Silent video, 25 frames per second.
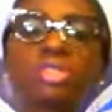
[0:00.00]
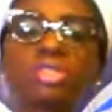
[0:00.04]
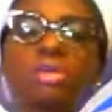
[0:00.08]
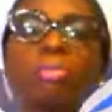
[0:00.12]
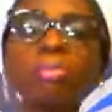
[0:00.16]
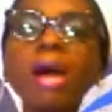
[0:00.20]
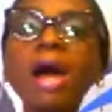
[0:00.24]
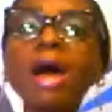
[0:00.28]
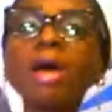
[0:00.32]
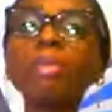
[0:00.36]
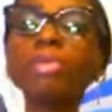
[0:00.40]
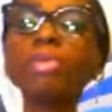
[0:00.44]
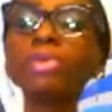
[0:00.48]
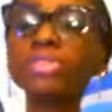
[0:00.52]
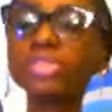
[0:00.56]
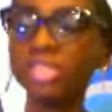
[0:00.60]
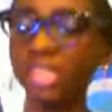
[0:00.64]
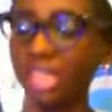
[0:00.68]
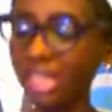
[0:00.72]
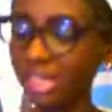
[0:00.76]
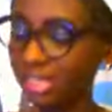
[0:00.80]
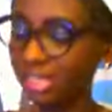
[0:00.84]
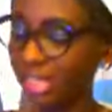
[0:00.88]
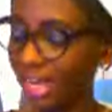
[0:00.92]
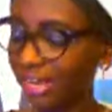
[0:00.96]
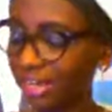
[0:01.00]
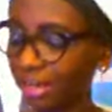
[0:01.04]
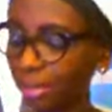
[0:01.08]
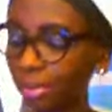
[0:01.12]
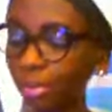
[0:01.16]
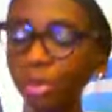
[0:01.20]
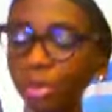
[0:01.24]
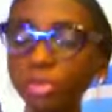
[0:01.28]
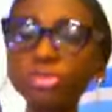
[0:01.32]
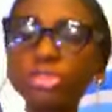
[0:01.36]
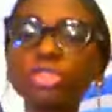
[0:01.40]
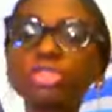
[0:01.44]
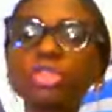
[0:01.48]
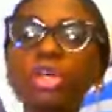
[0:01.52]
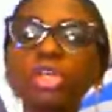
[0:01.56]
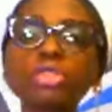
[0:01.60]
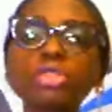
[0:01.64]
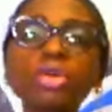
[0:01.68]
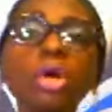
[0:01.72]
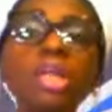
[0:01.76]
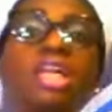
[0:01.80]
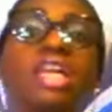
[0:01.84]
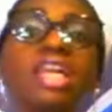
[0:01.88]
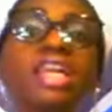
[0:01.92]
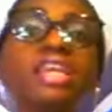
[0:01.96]
The Bible says in the name of Jesus,
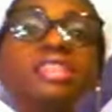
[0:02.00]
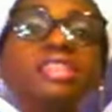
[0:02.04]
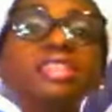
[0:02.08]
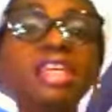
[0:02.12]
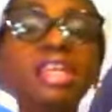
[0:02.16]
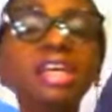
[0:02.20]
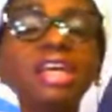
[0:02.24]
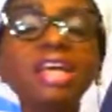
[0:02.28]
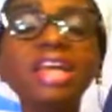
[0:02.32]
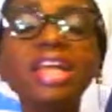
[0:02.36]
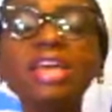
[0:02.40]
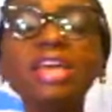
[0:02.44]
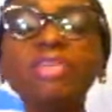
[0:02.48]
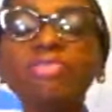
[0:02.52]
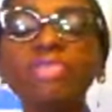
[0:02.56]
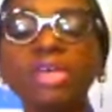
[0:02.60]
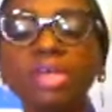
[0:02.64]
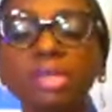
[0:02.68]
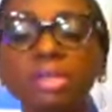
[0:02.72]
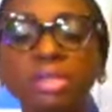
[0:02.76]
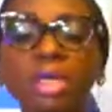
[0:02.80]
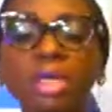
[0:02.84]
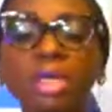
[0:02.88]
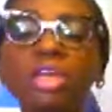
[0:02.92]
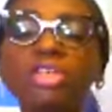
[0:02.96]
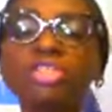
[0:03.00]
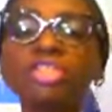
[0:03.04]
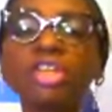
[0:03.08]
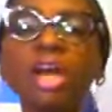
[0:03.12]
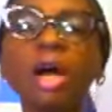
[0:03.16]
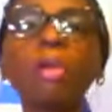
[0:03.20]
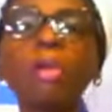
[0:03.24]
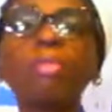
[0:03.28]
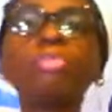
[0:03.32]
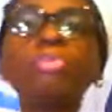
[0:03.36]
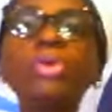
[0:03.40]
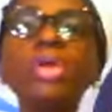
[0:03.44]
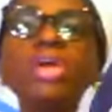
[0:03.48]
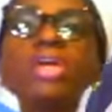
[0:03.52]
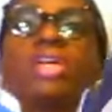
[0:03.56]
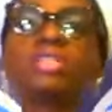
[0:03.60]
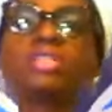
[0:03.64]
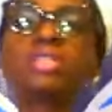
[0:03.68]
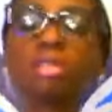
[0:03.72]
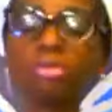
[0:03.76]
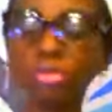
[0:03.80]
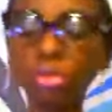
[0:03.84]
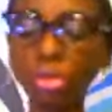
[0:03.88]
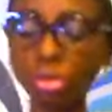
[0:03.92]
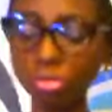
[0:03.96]
only the living shall
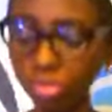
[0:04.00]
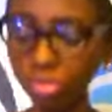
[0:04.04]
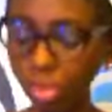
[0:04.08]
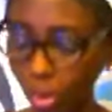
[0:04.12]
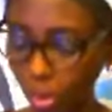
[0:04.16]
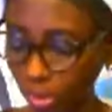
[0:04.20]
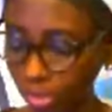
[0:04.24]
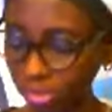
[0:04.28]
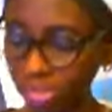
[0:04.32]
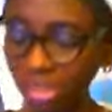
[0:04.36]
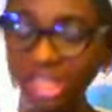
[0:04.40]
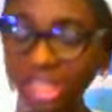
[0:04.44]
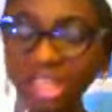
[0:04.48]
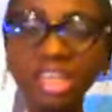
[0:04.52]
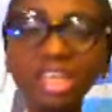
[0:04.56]
praise the Lord.